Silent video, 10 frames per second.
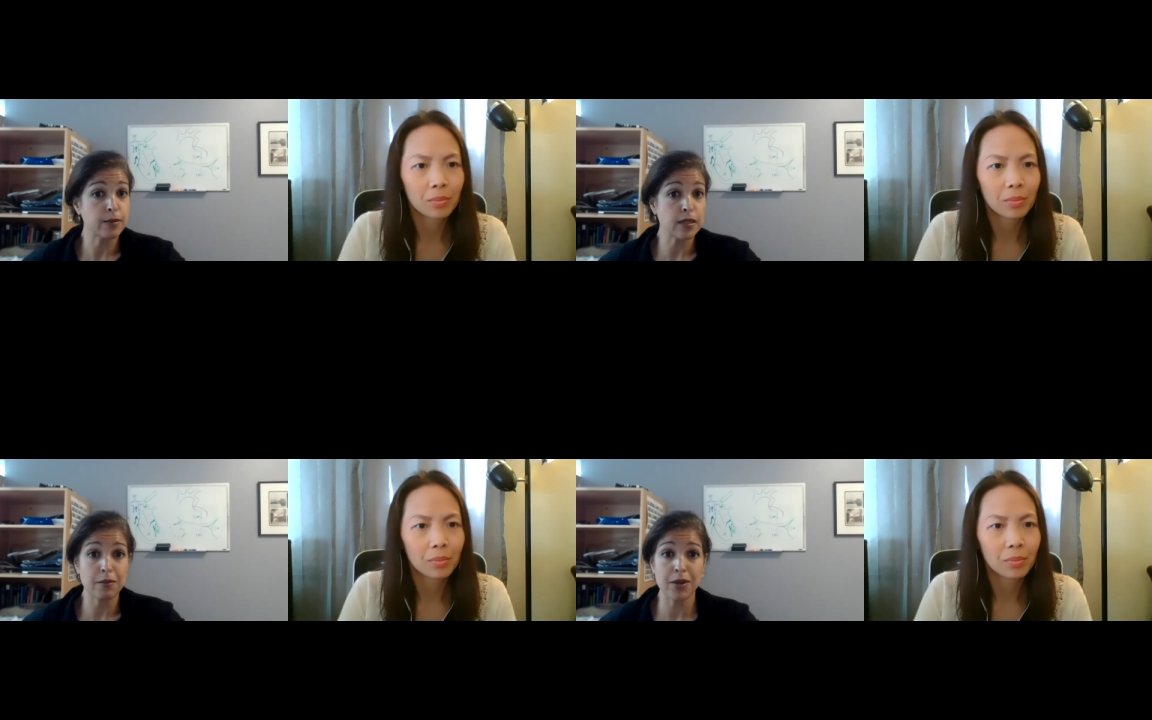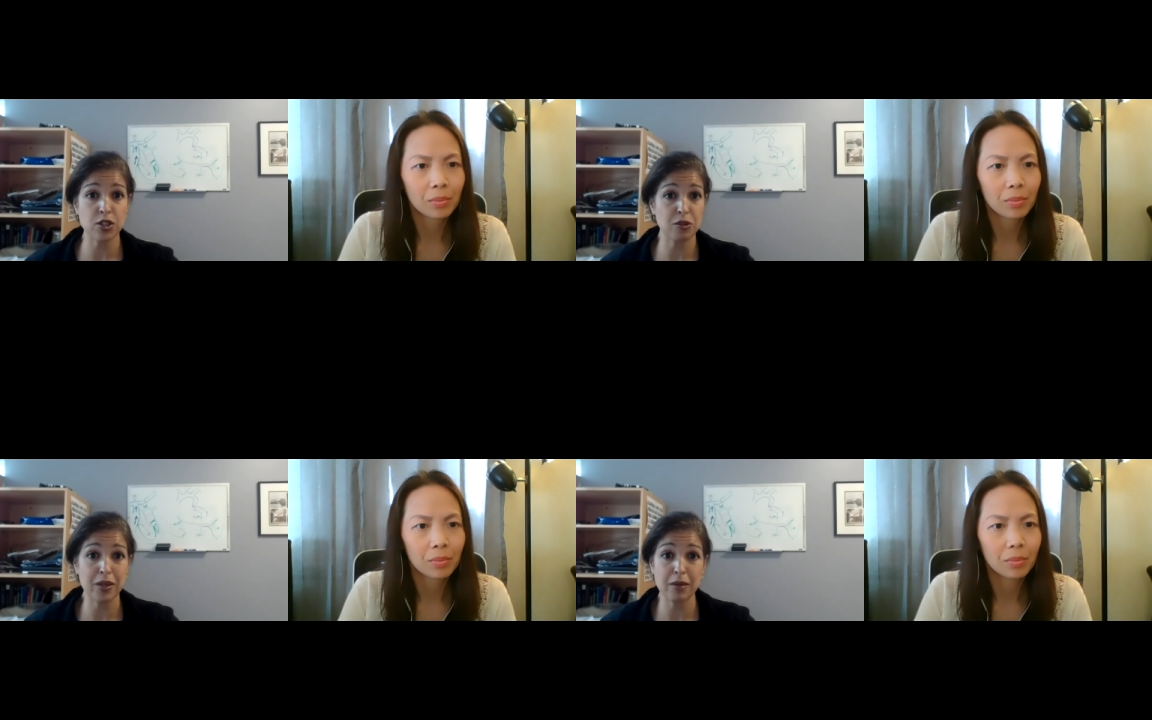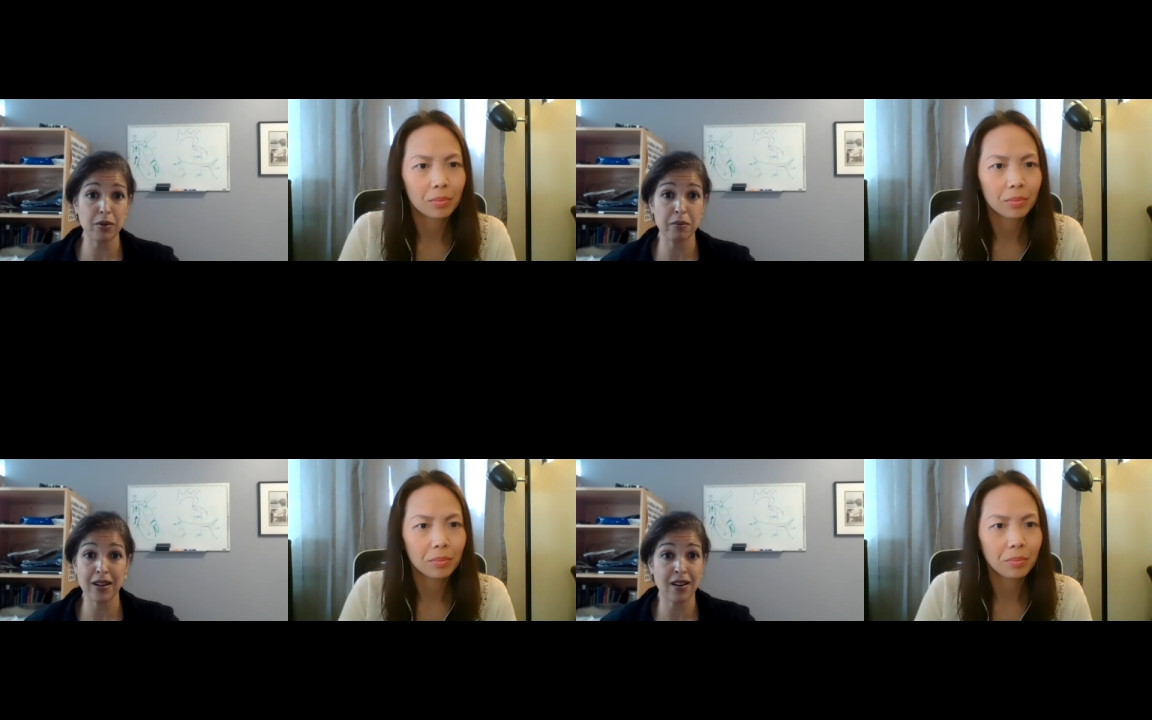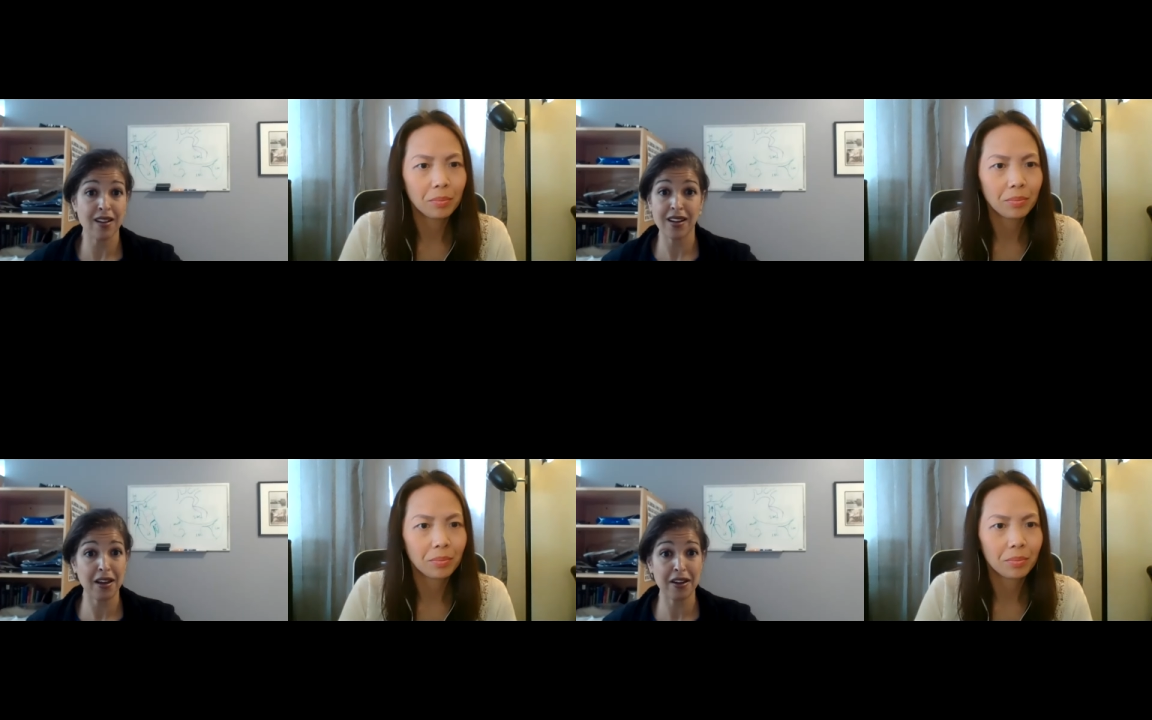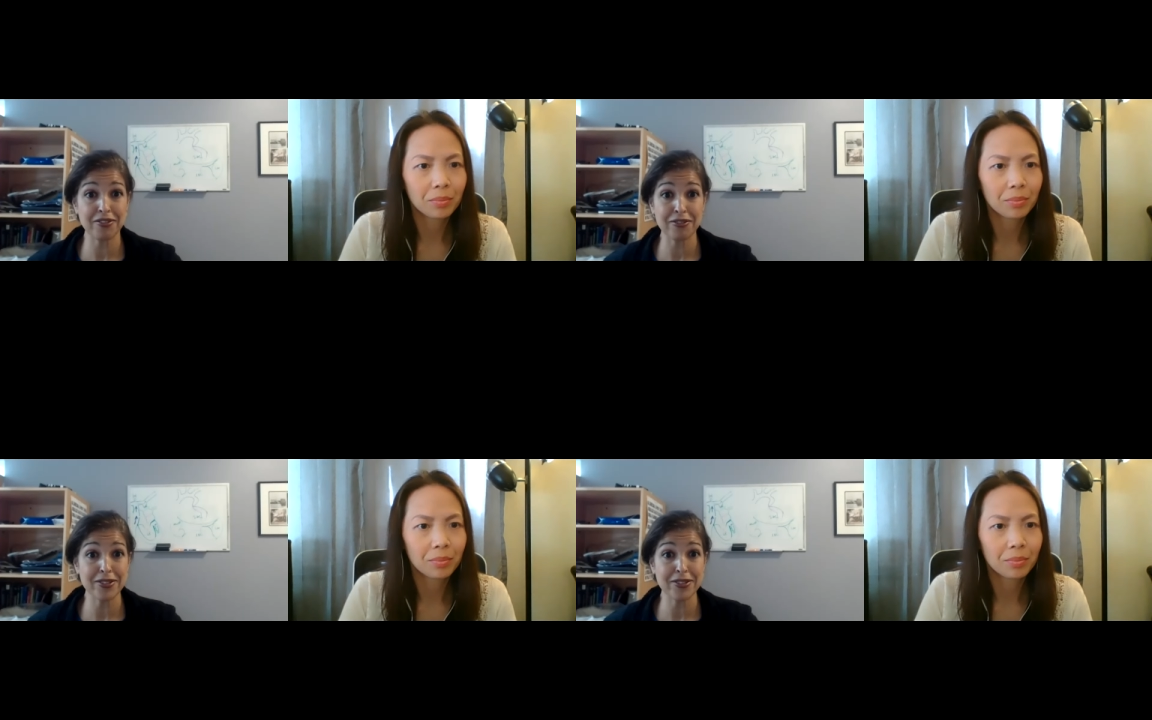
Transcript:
Speaker 1: as I mentioned, people may not have